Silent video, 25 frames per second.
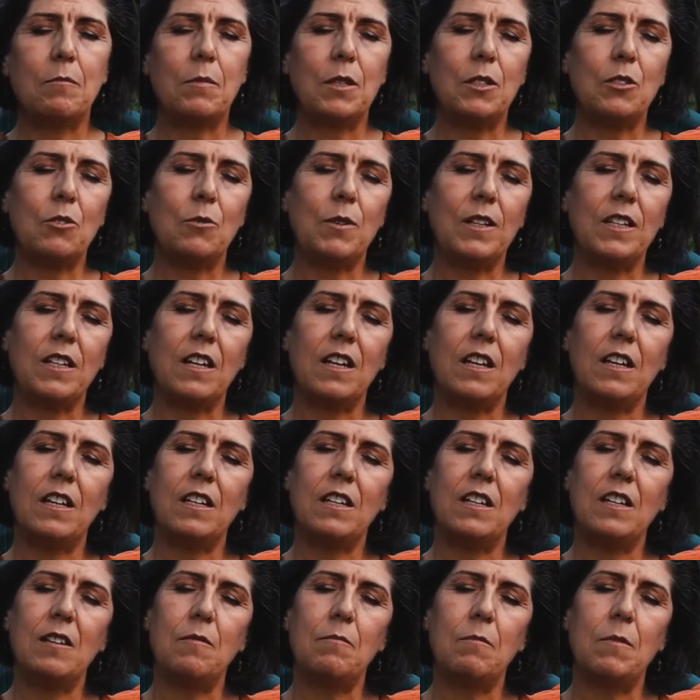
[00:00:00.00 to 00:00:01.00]
between
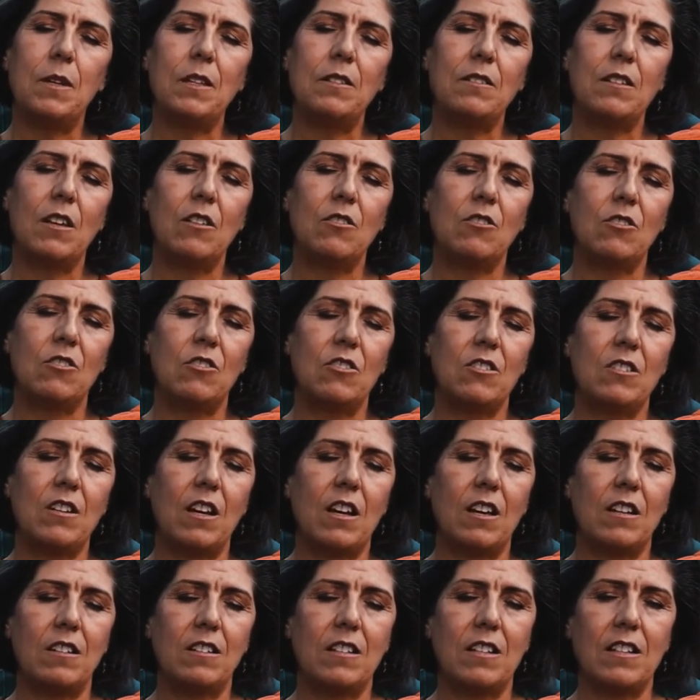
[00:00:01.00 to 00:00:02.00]
any
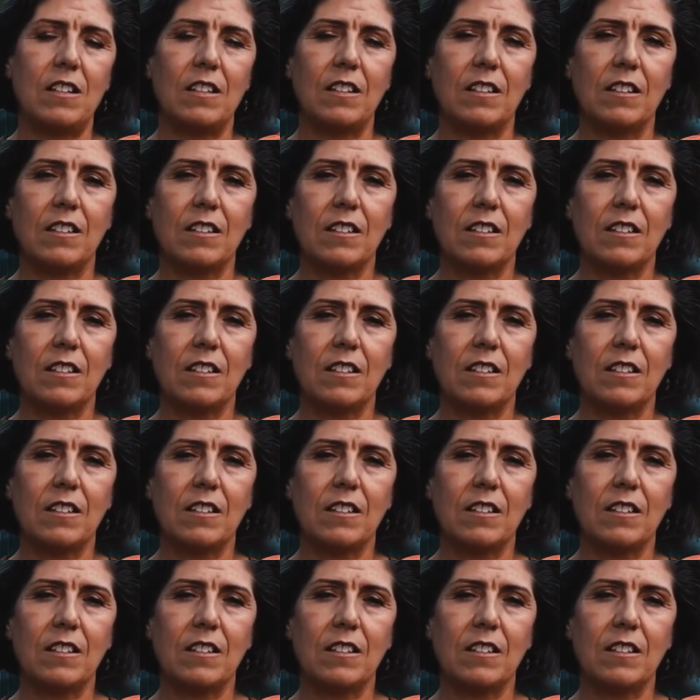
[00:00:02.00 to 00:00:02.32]
misunderstanding